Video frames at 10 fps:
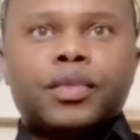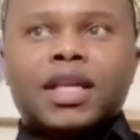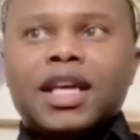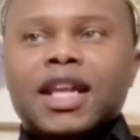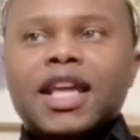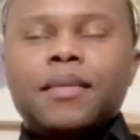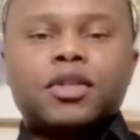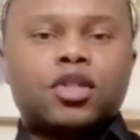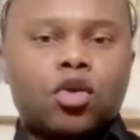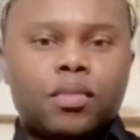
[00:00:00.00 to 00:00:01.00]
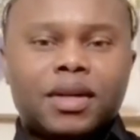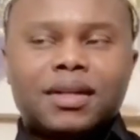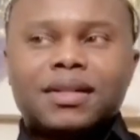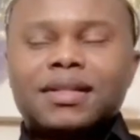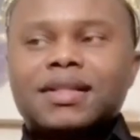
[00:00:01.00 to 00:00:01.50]
get
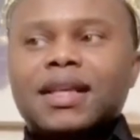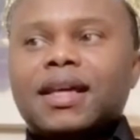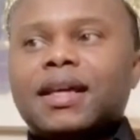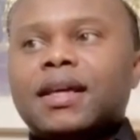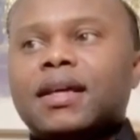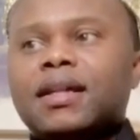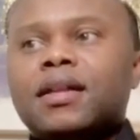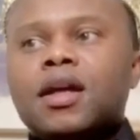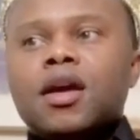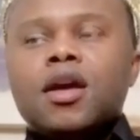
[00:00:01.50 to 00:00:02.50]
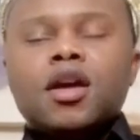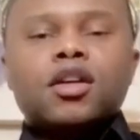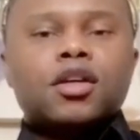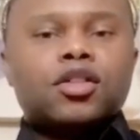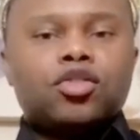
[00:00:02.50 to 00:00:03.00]
hematomas and
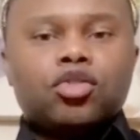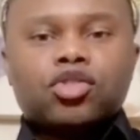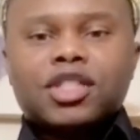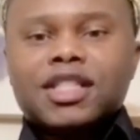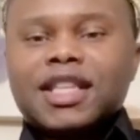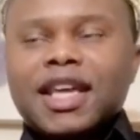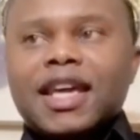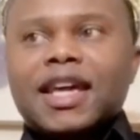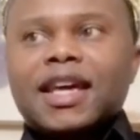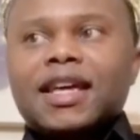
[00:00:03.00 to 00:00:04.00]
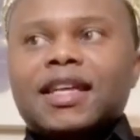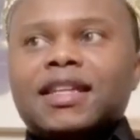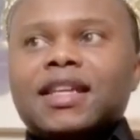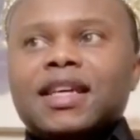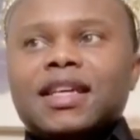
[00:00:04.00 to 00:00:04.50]
your
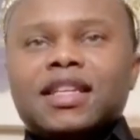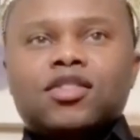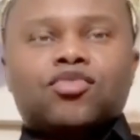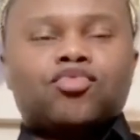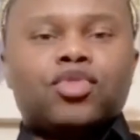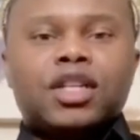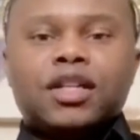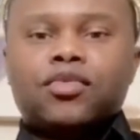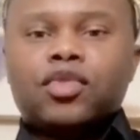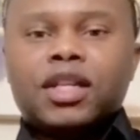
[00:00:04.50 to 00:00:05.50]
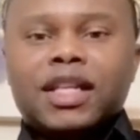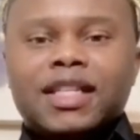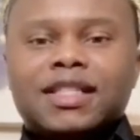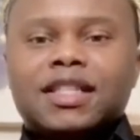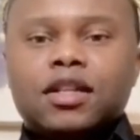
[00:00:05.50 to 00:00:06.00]
skin is really,
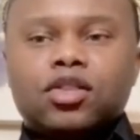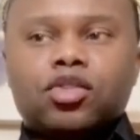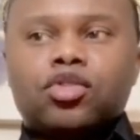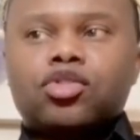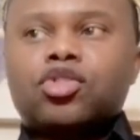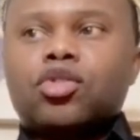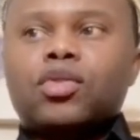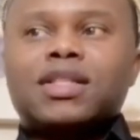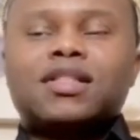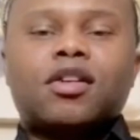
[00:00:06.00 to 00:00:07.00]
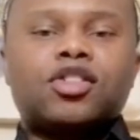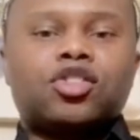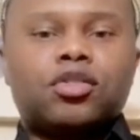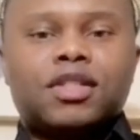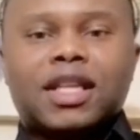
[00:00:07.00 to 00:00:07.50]
really tender, so it starts
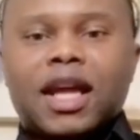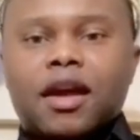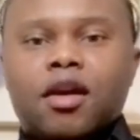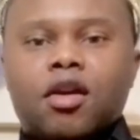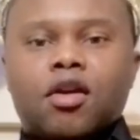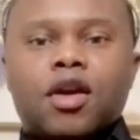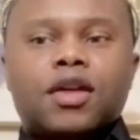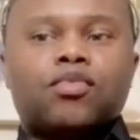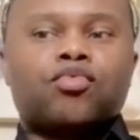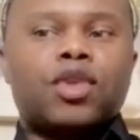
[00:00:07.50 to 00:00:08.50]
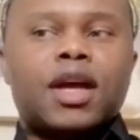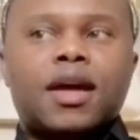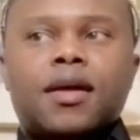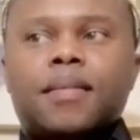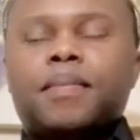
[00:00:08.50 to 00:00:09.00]
to tear and
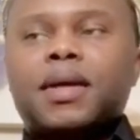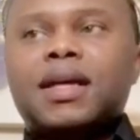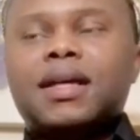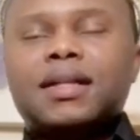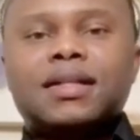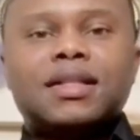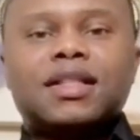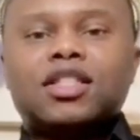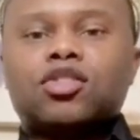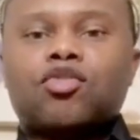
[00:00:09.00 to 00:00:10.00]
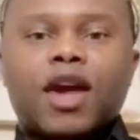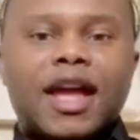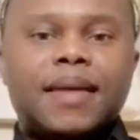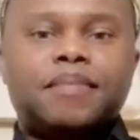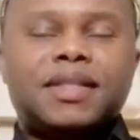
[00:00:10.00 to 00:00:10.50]
rip and the
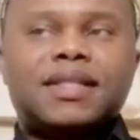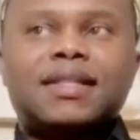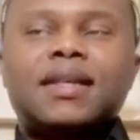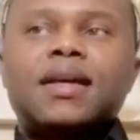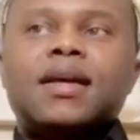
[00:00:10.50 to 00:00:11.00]
scrapes